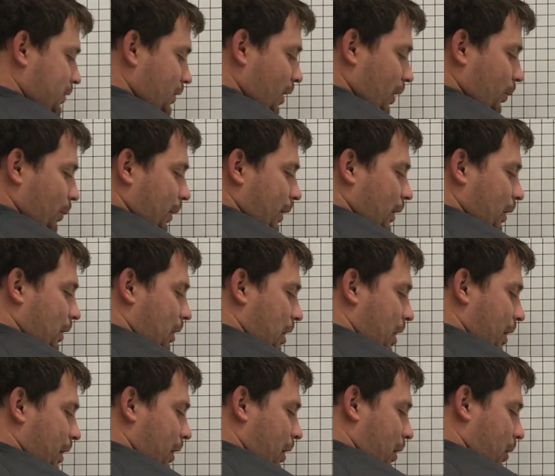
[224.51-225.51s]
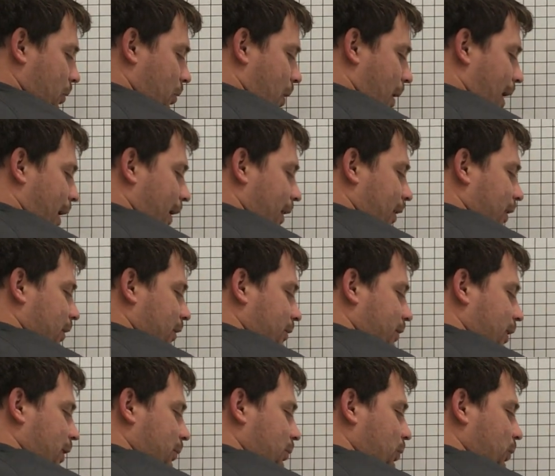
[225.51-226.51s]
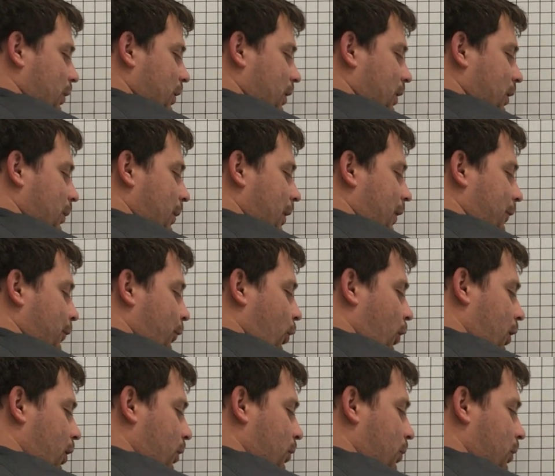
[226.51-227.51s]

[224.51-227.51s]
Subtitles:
that we are on our y-intercept, we're going to be at 4.